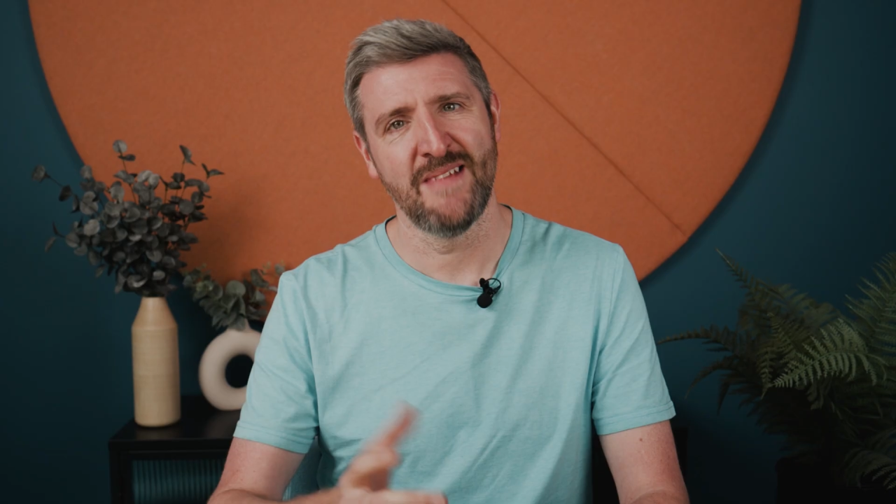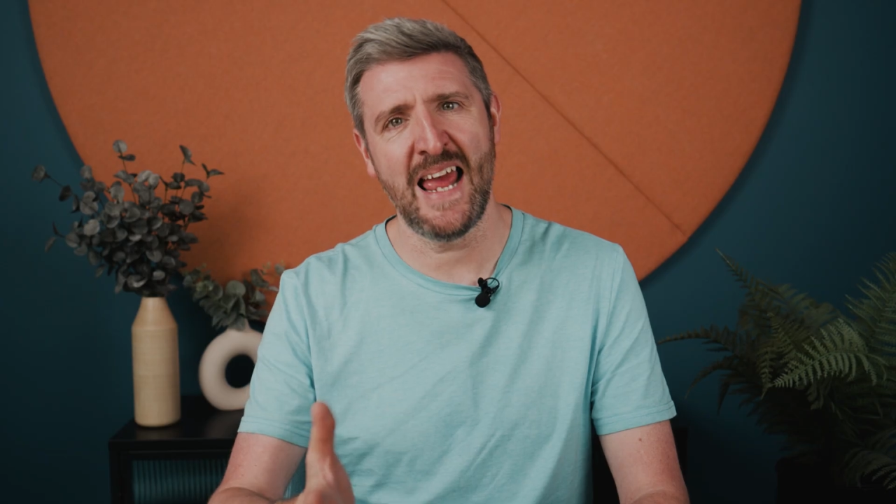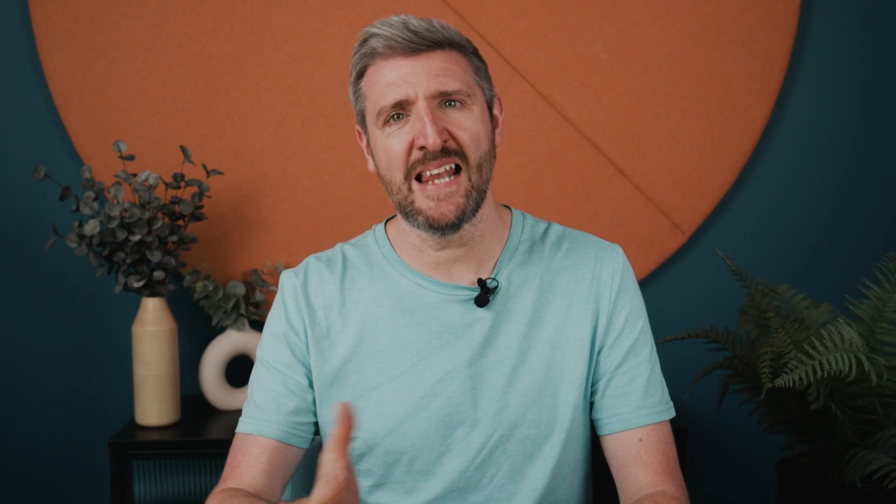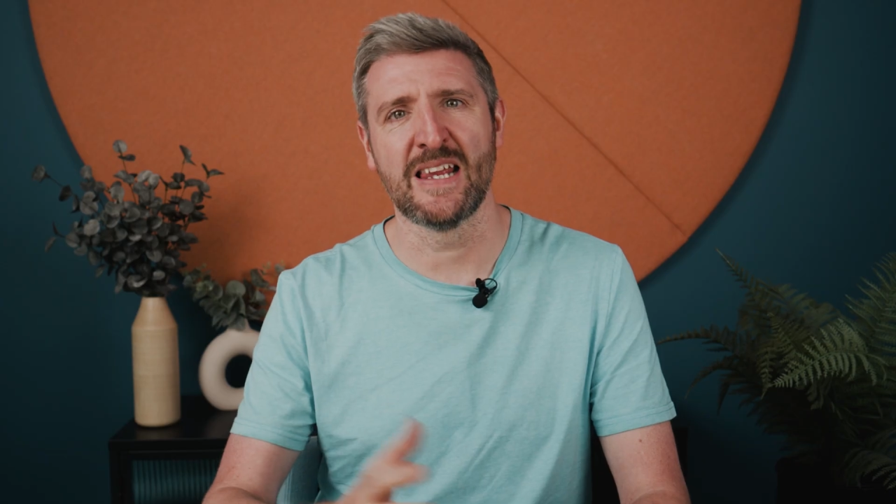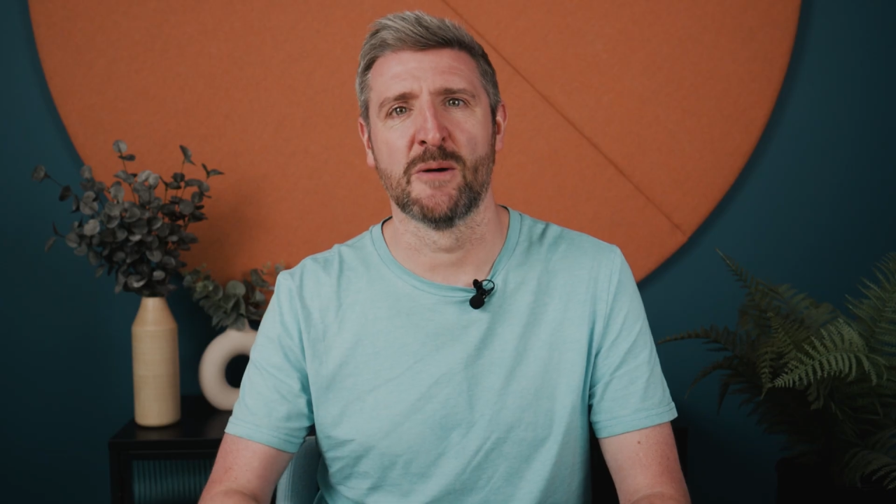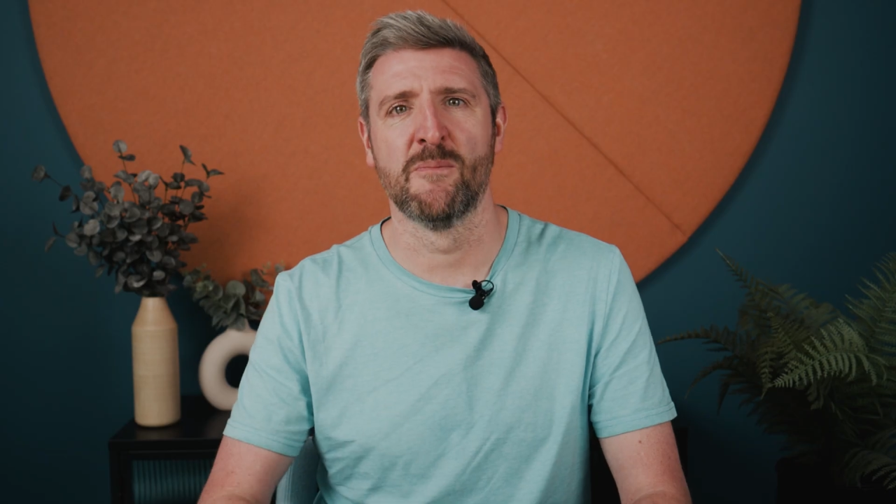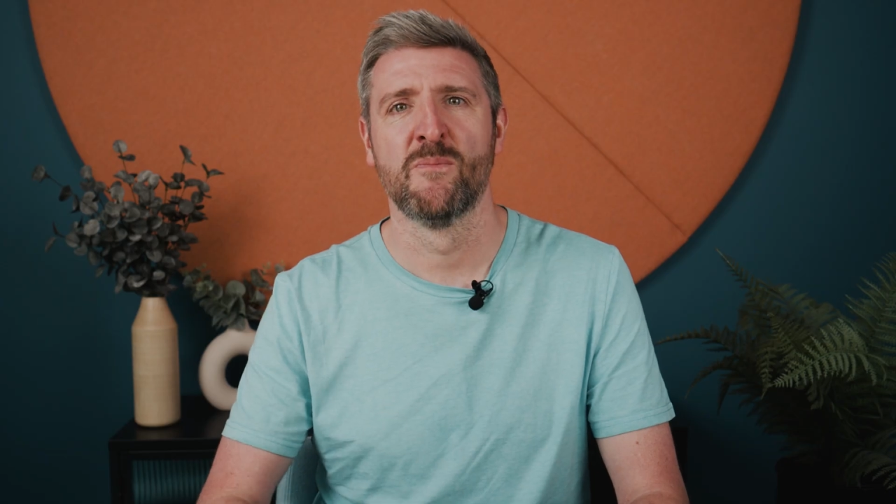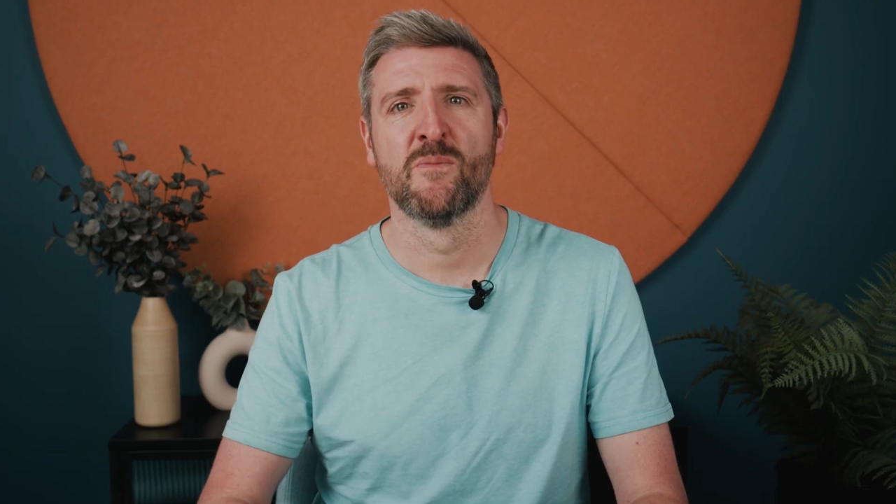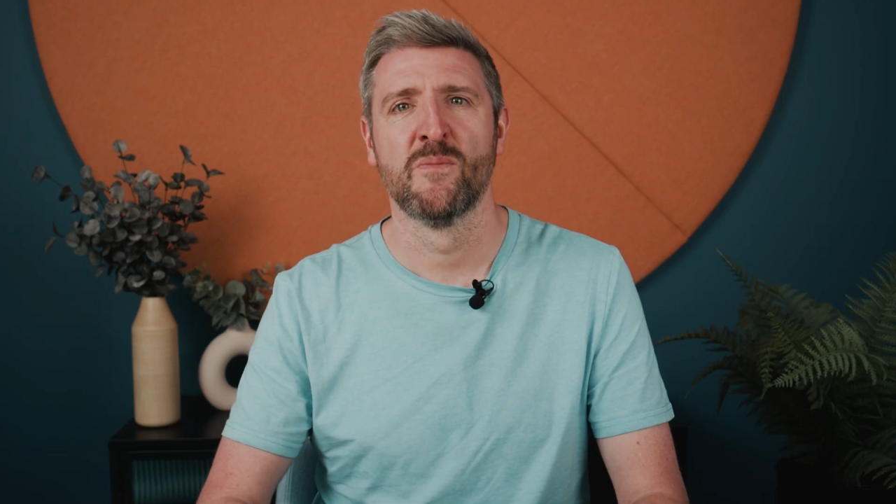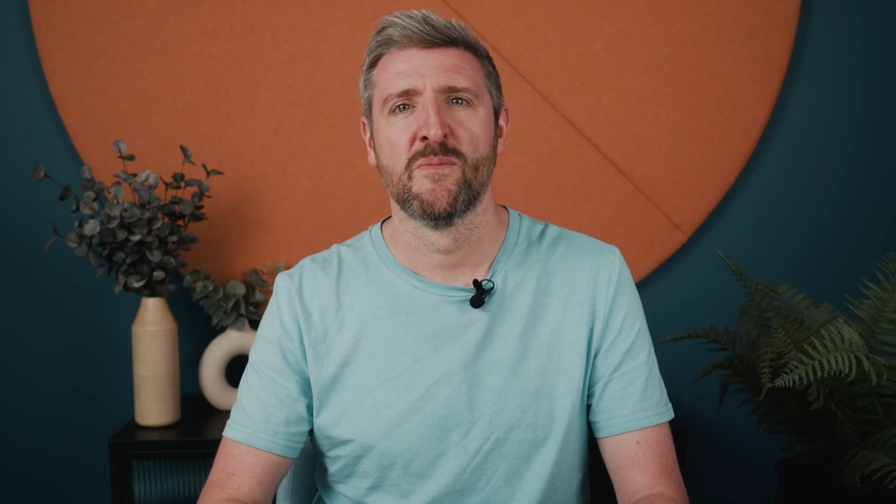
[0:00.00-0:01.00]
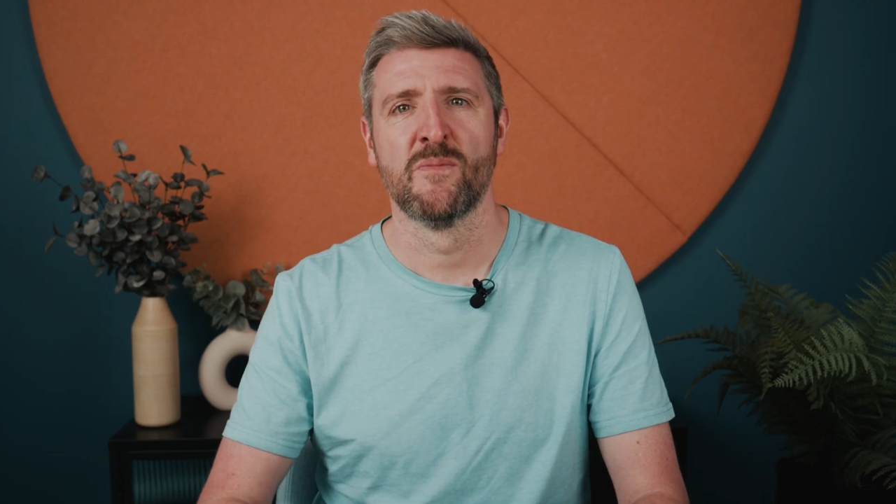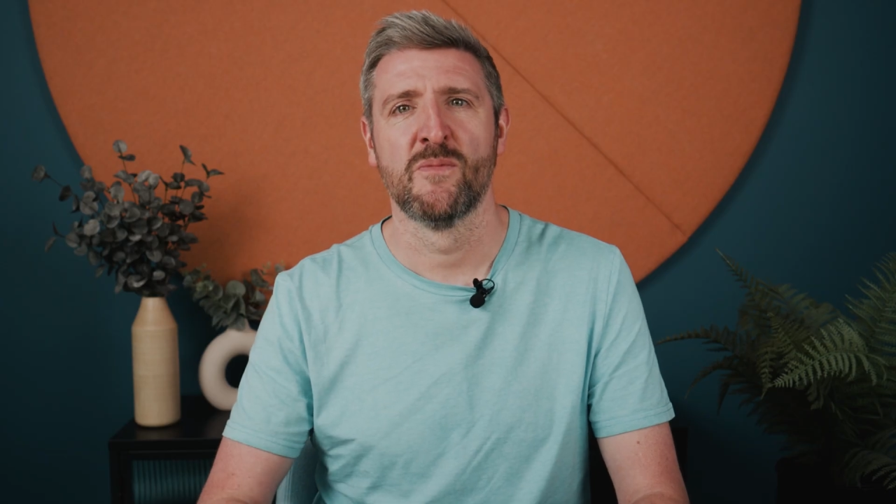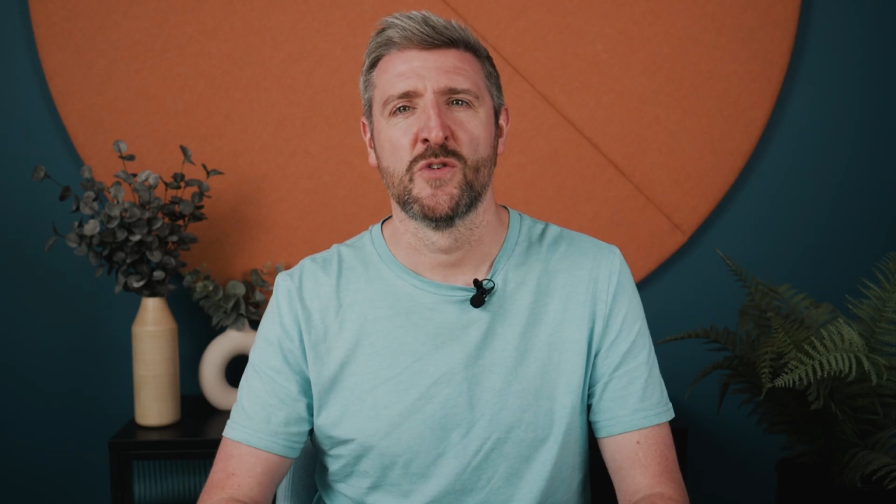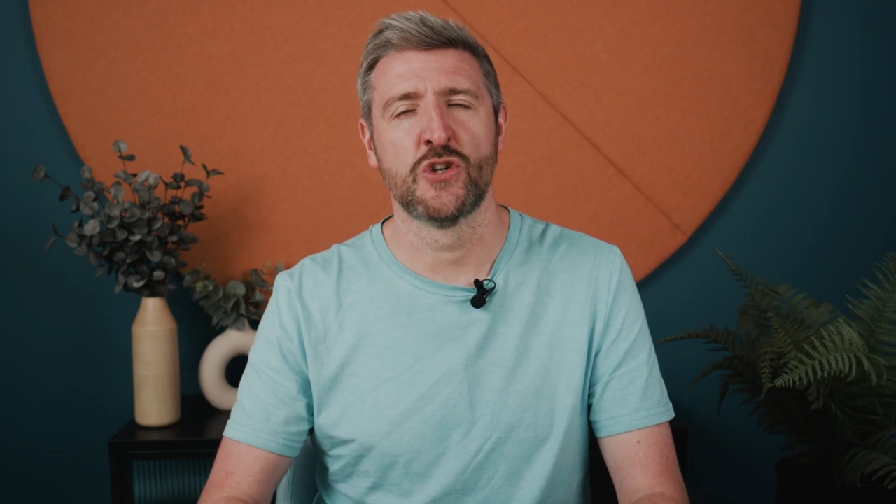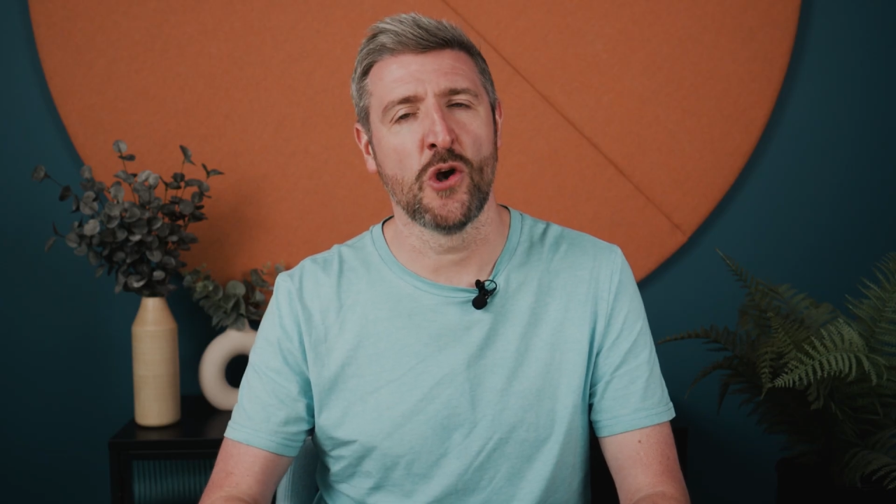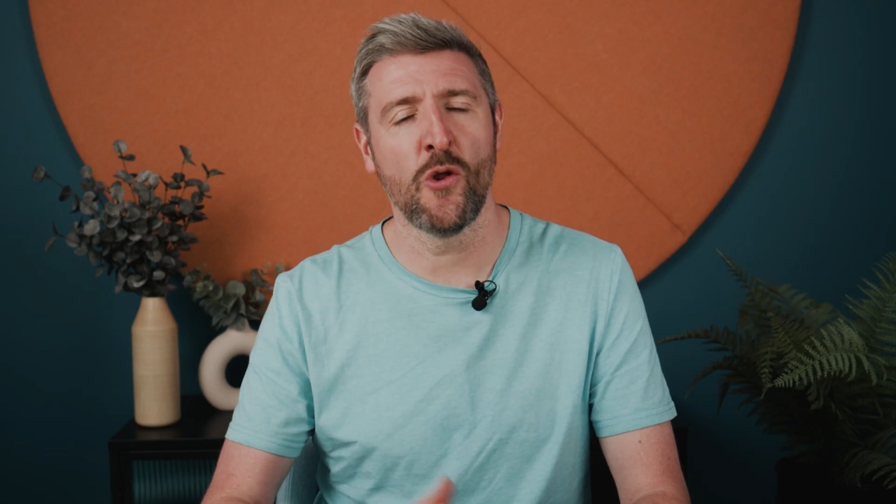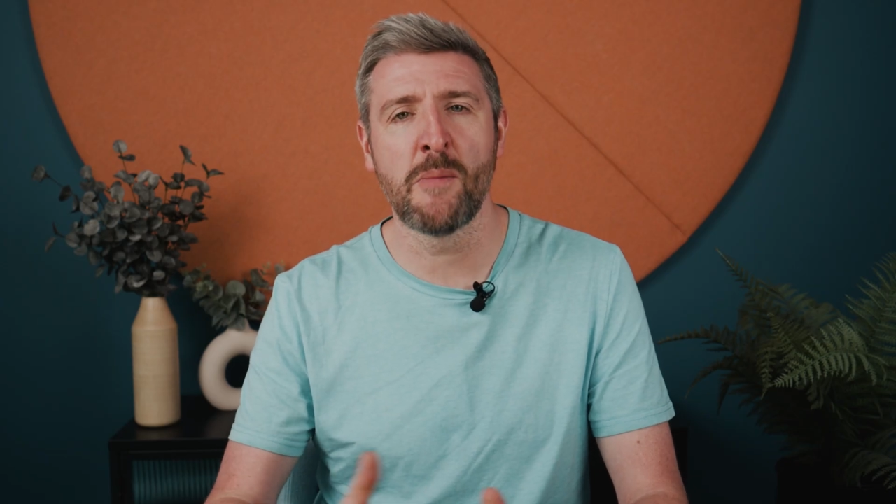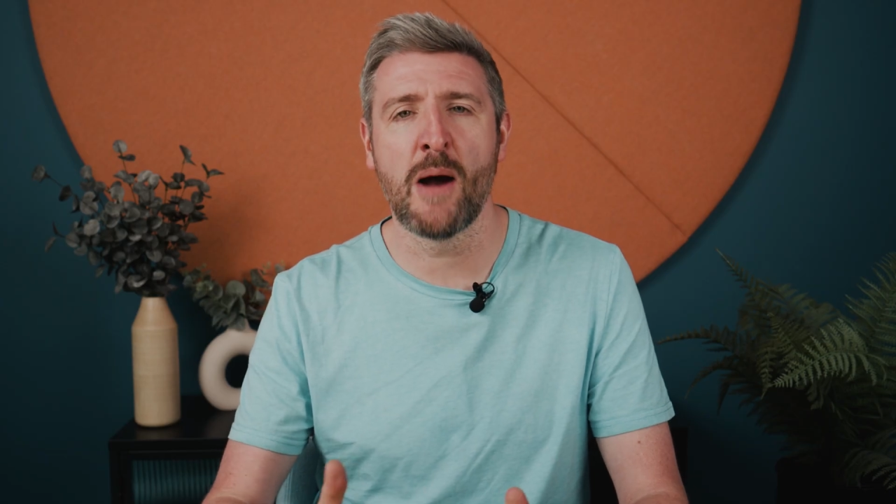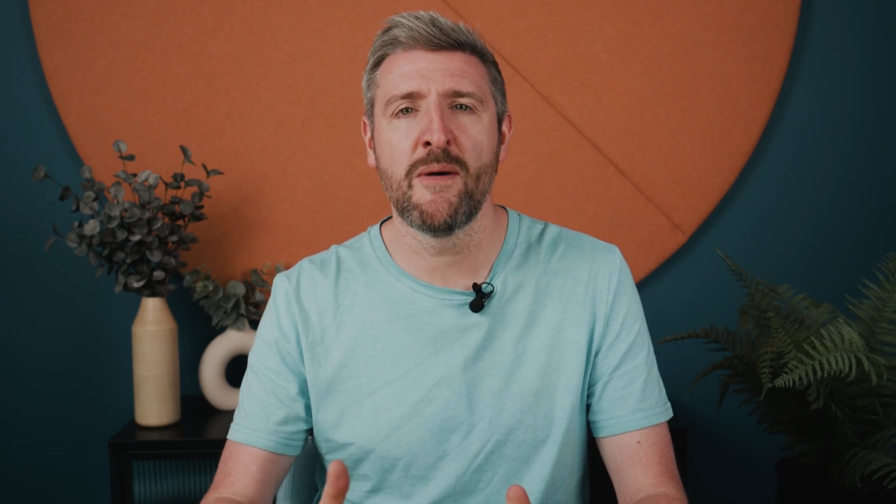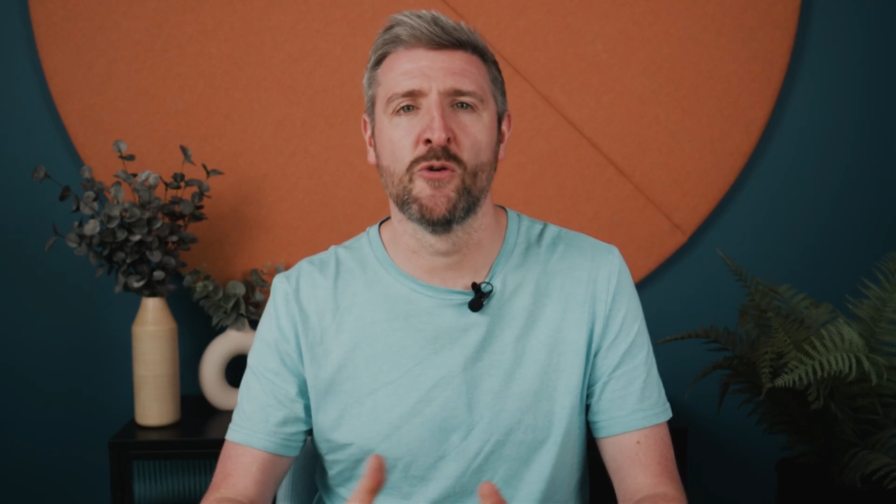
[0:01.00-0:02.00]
Elliot, show them how it